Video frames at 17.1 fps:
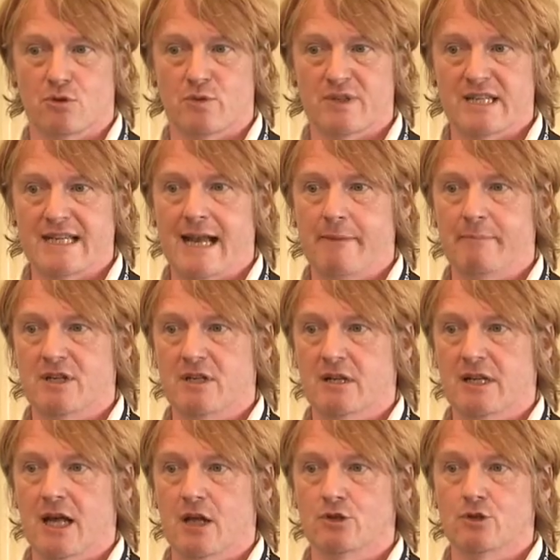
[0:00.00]
with a
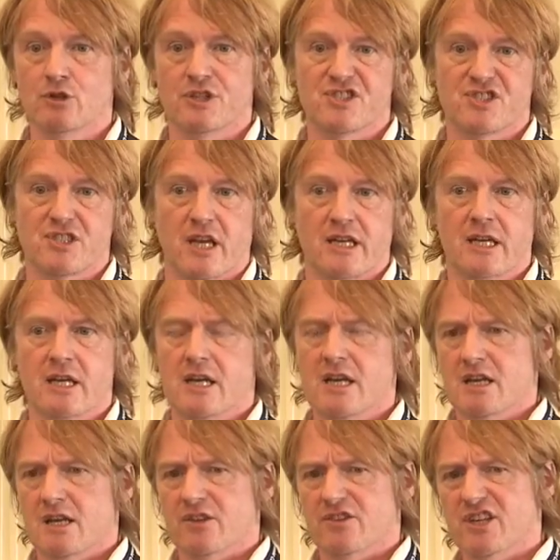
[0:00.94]
capital L. You could say,
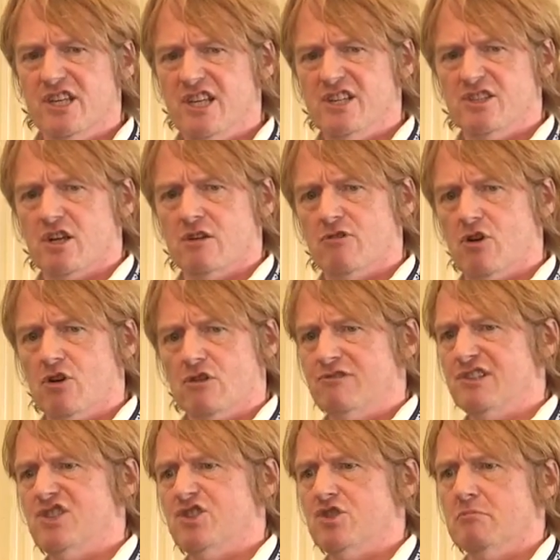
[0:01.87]
these are our
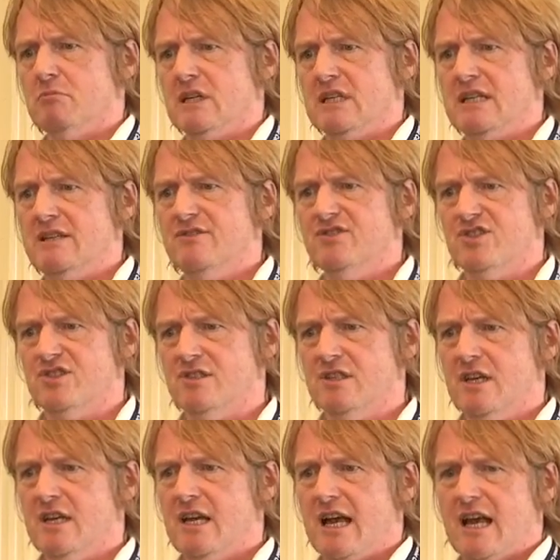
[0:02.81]
Christian beliefs,
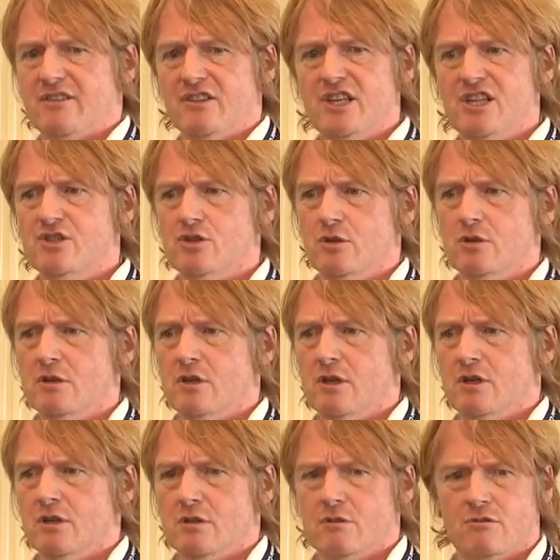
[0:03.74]
and these are
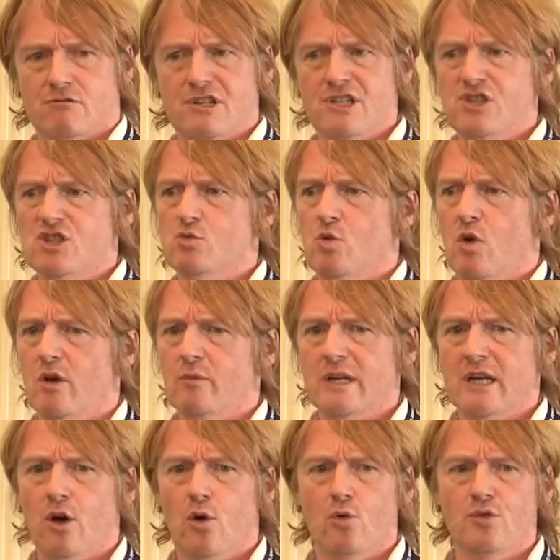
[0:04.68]
the reasons why we
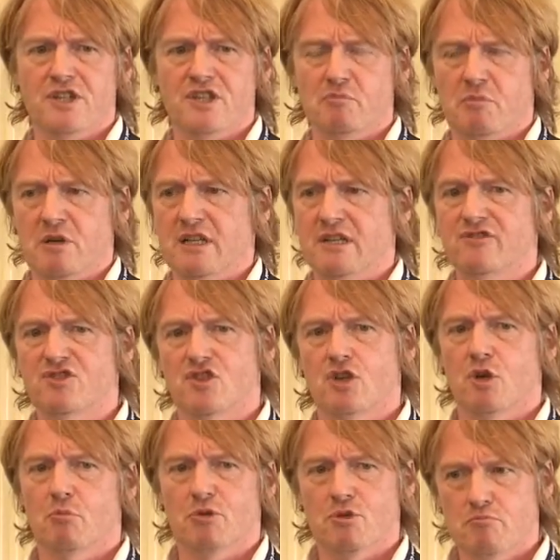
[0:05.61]
hold these beliefs.
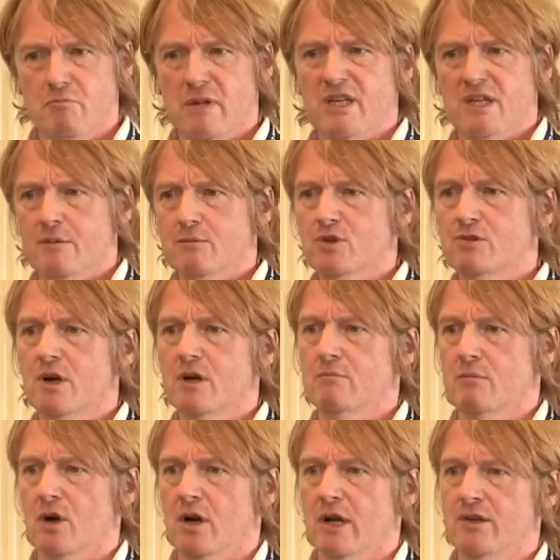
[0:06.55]
But make up your own
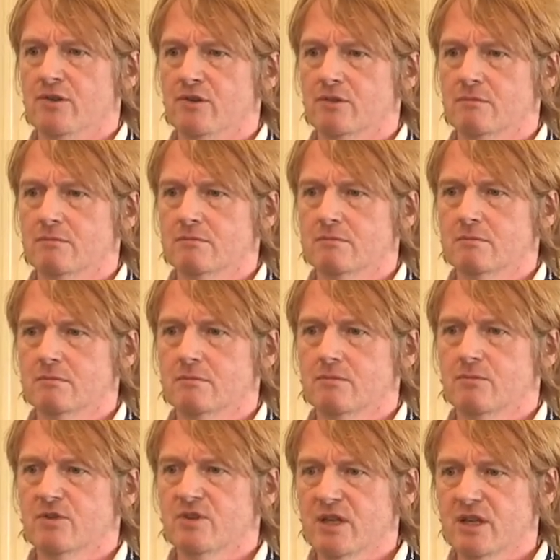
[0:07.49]
mind.
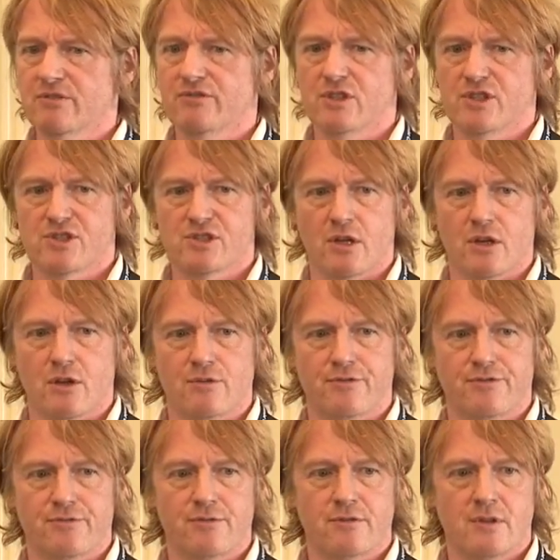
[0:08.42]
Think for
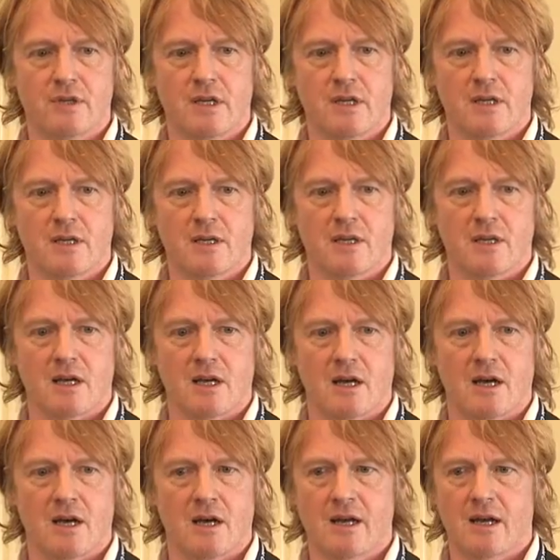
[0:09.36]

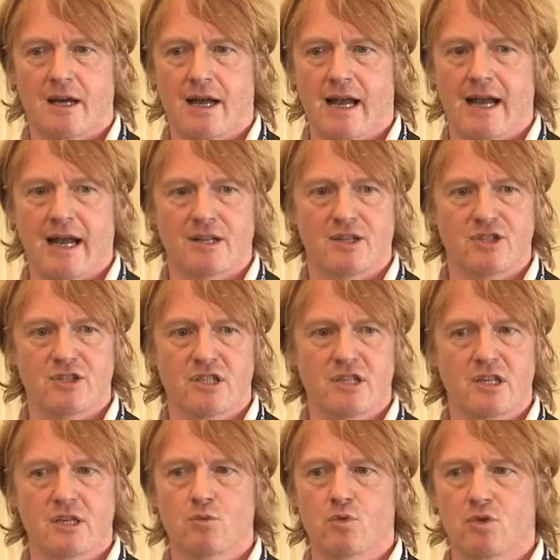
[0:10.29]
yourself. And
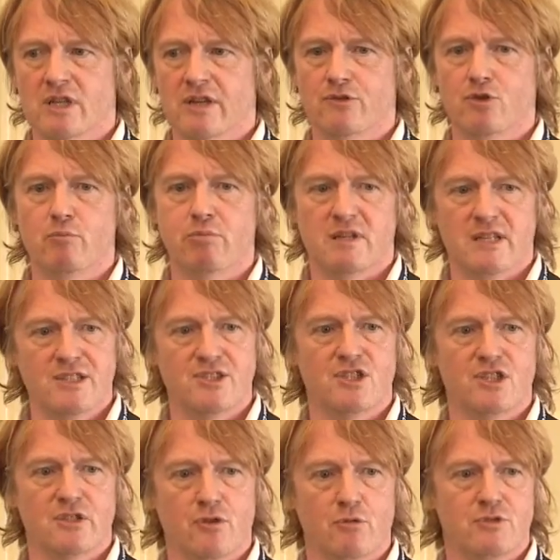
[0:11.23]
indeed, we'll give you
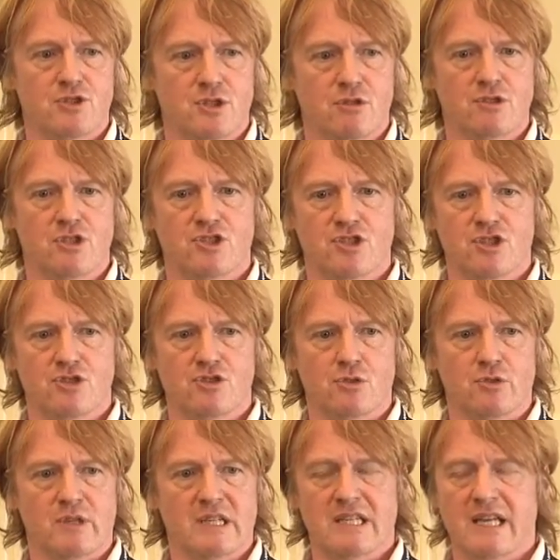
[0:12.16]
plenty of opportunity to
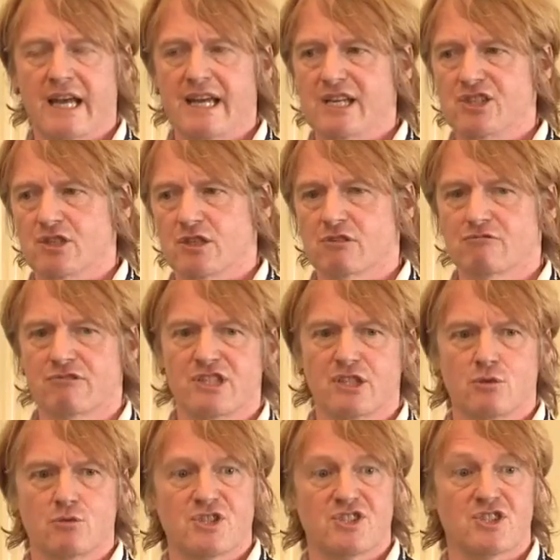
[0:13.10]
engage in a
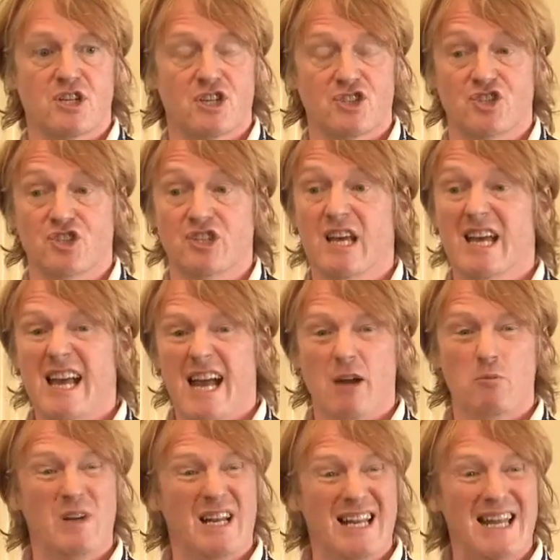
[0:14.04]
critical discussion, and
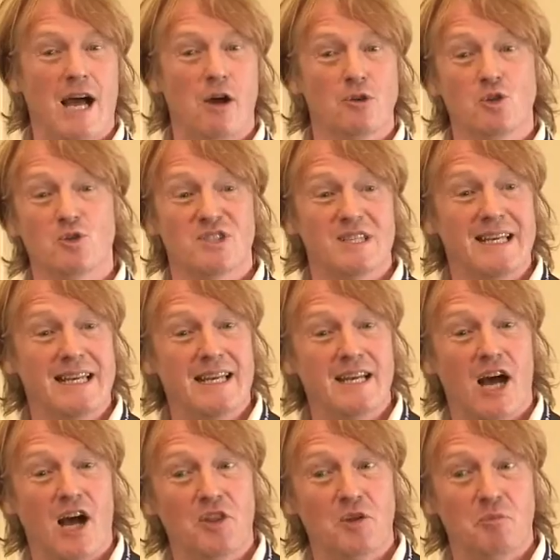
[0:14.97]
we'll allow you to hear
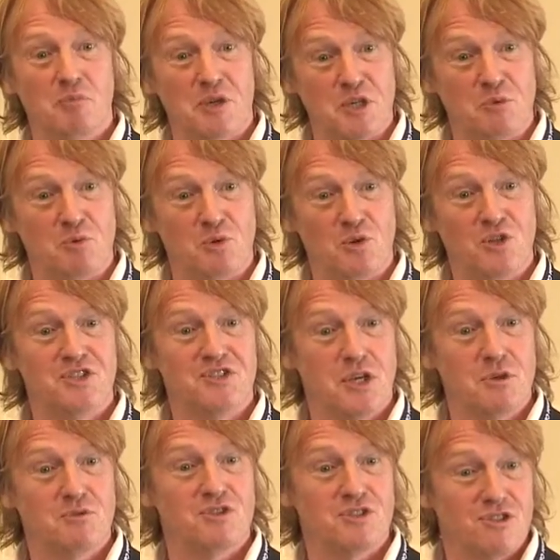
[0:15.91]
other people that
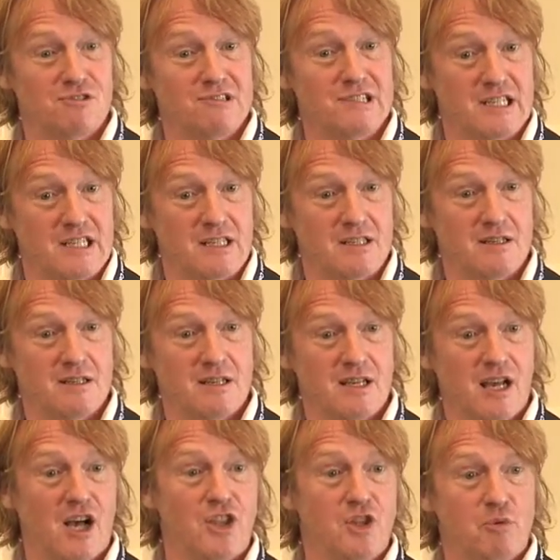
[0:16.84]
don't agree,
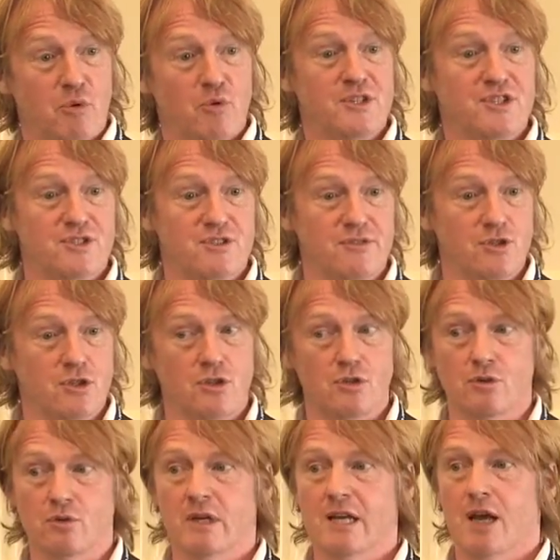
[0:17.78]
other points of view.
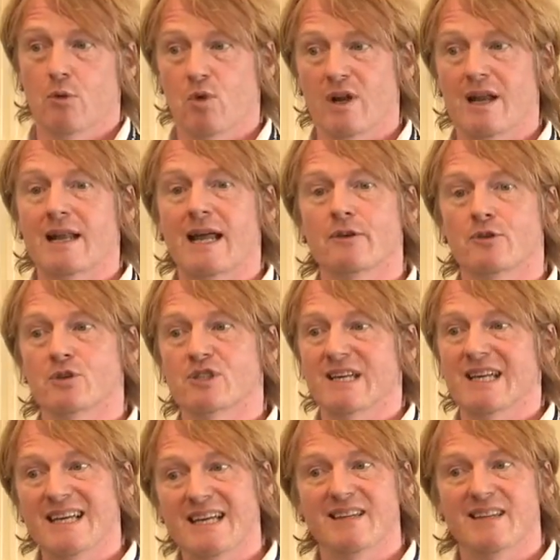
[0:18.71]
We'll allow you to
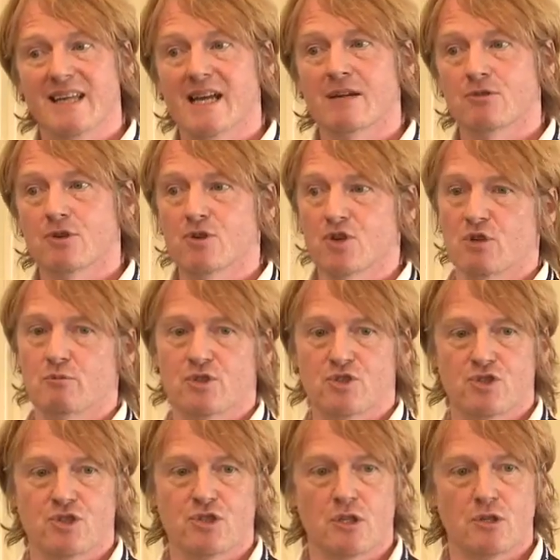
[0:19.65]
hear their
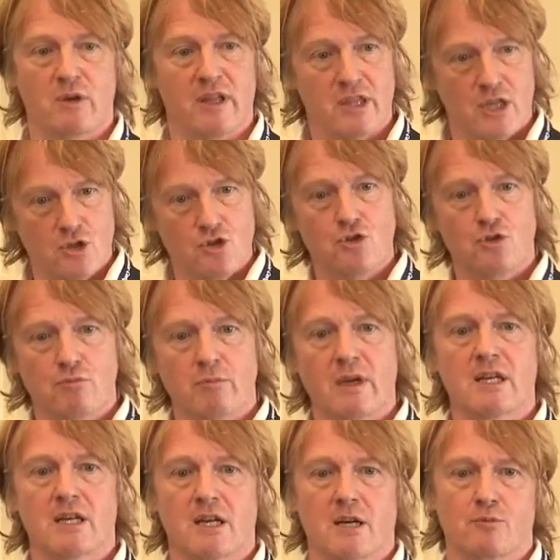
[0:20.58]
arguments too, and then you
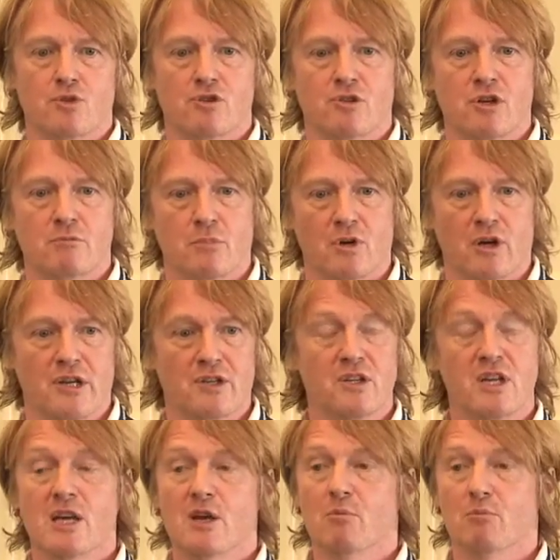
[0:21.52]
make up your own mind.
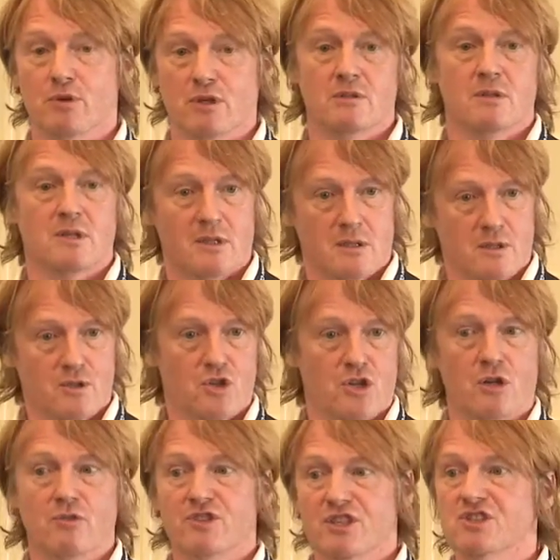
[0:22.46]
But, you
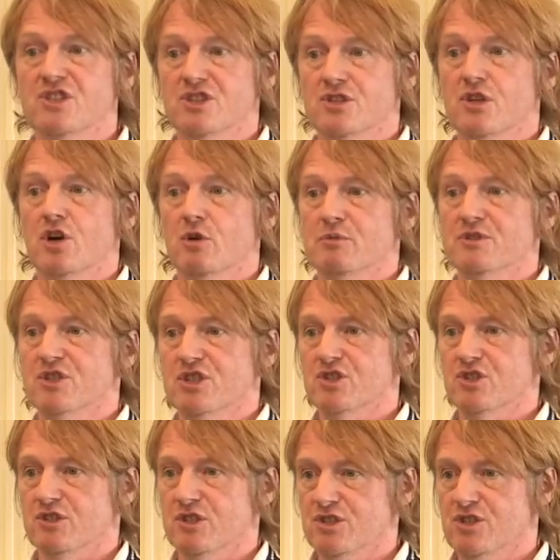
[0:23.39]
know, this is our
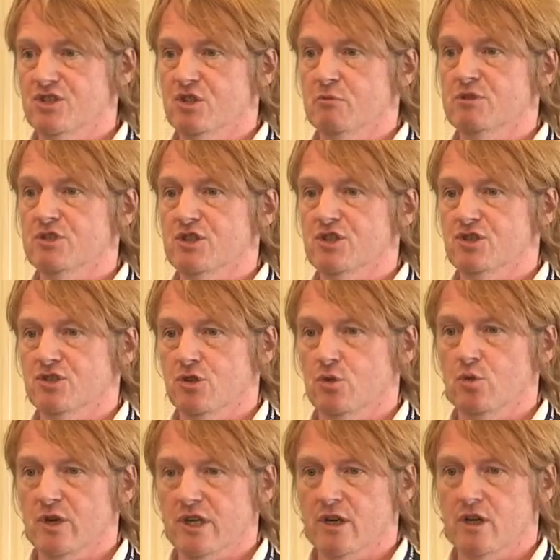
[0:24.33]
position, this is the position that
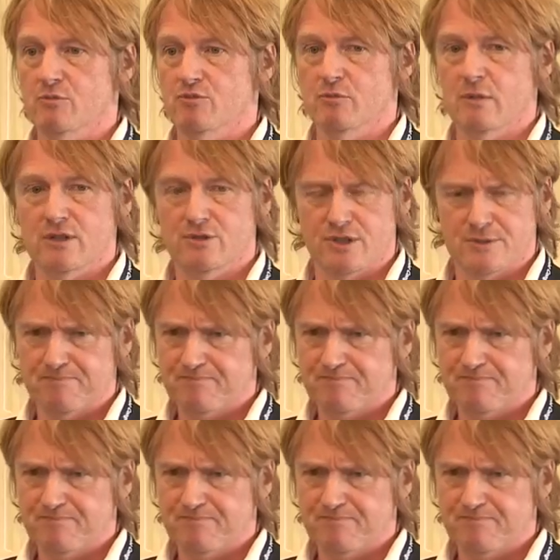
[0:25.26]
we are promoting.